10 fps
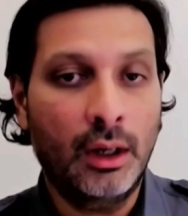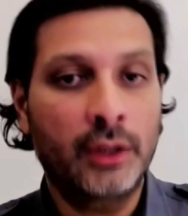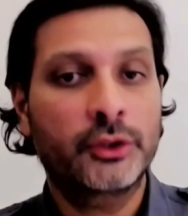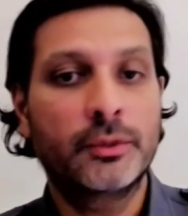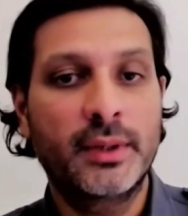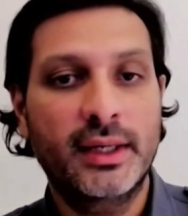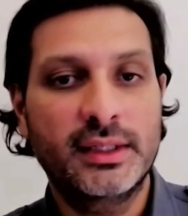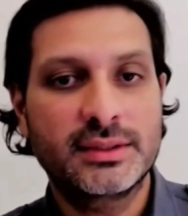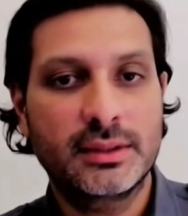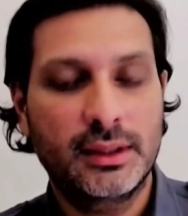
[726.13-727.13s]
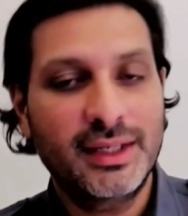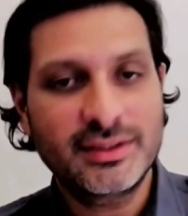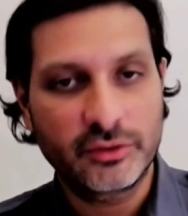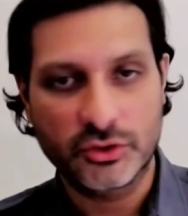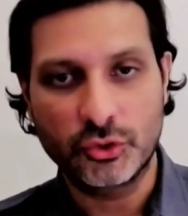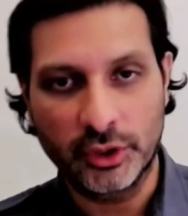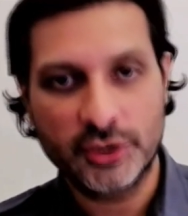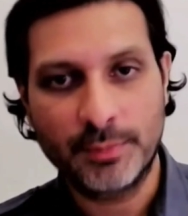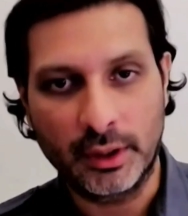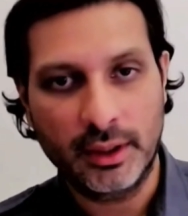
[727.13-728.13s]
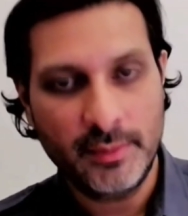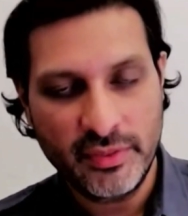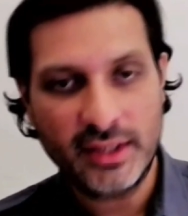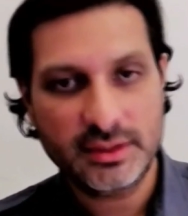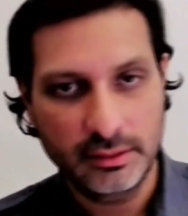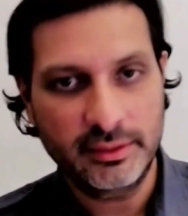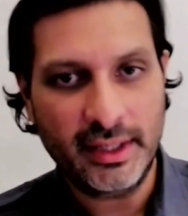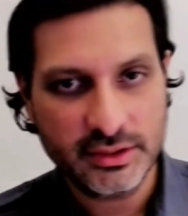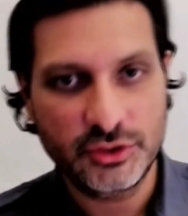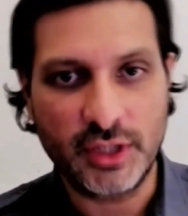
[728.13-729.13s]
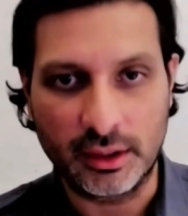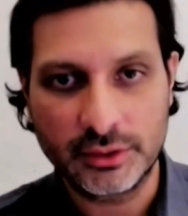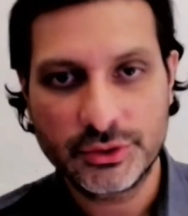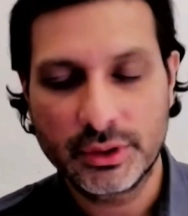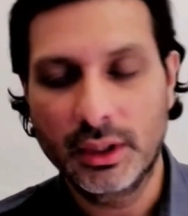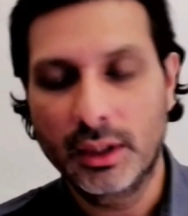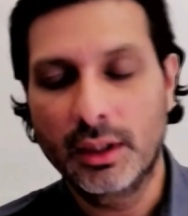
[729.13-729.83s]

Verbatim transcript: on Kubernetes isn't the storage part. I mean, that's that is a challenge.